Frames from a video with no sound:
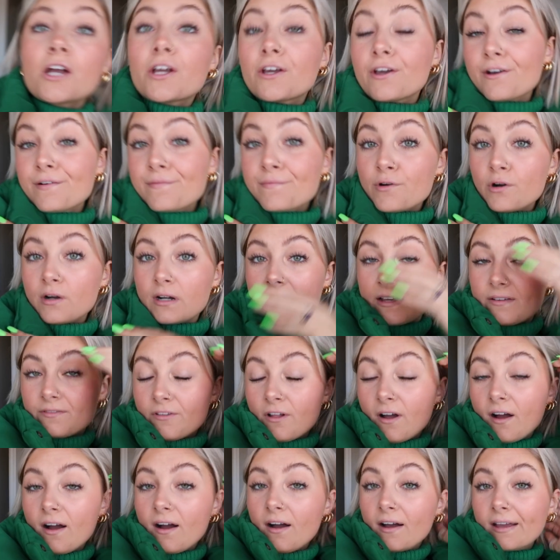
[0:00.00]
Good morning
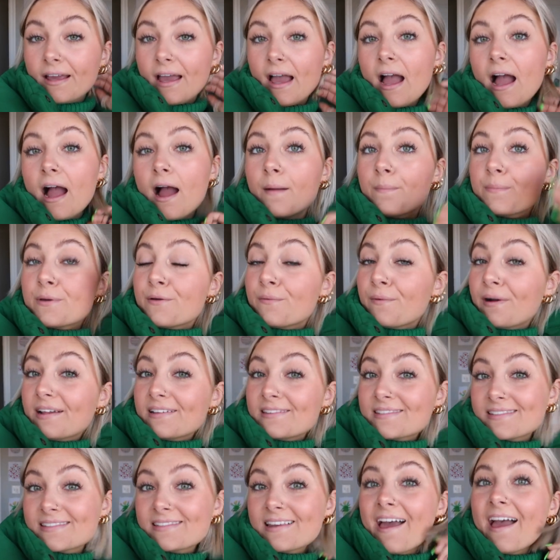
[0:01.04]
vlog, happy
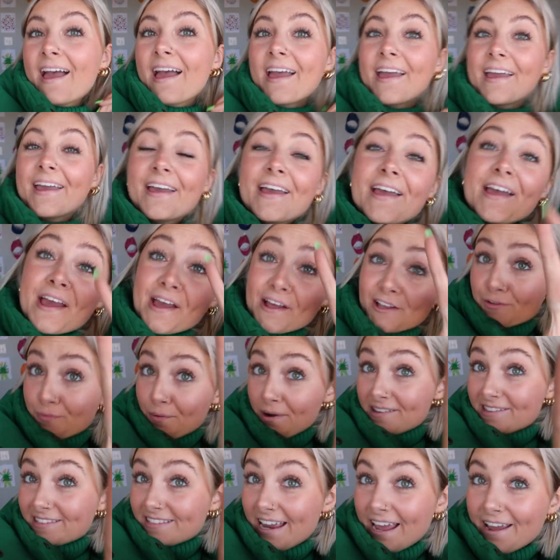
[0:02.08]
Wednesday. It's
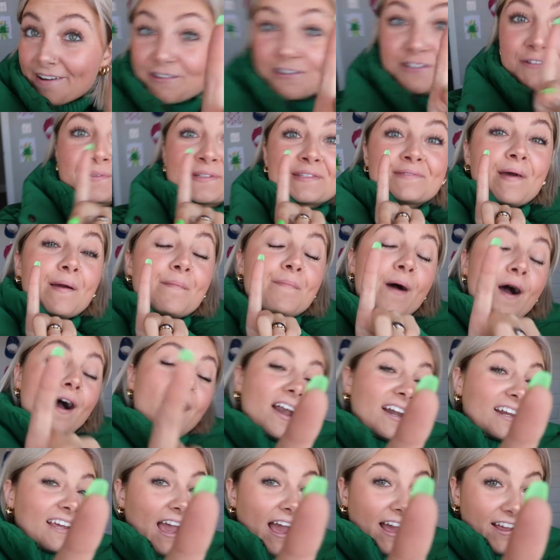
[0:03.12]
Wednesday, which means my
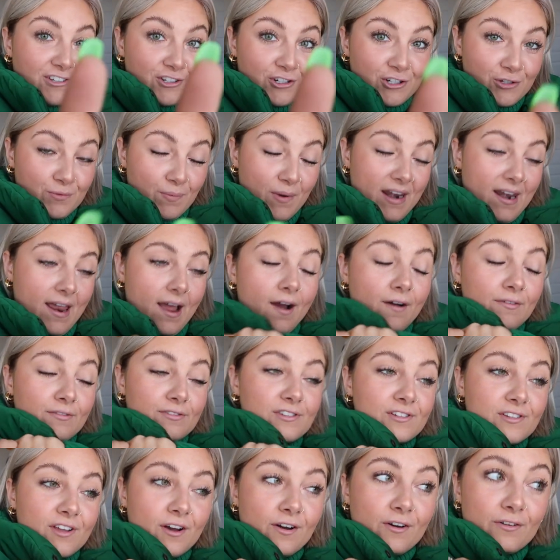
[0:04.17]
podcast just went out,
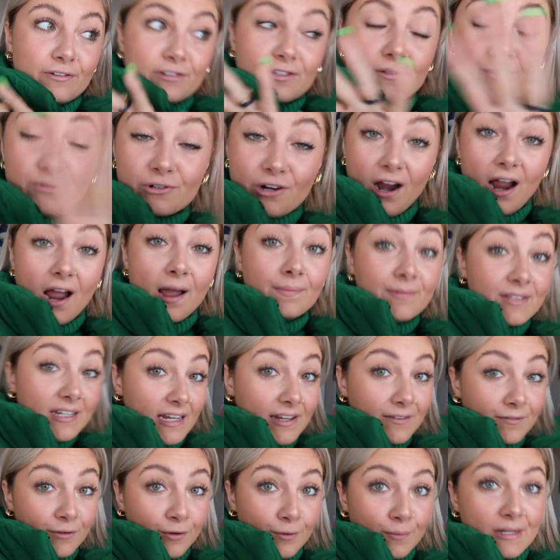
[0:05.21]
so subscribe to
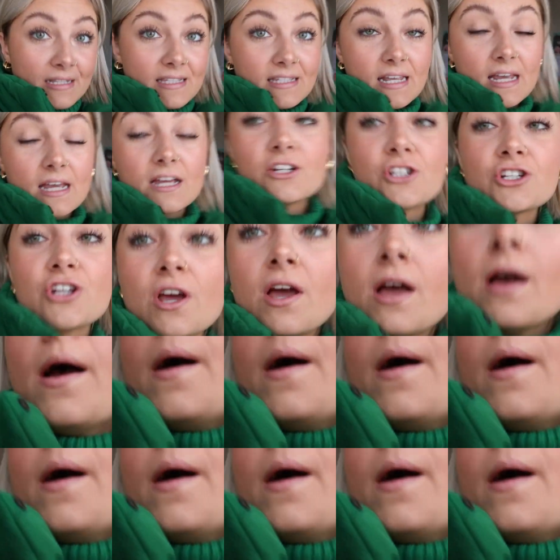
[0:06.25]
Influencish.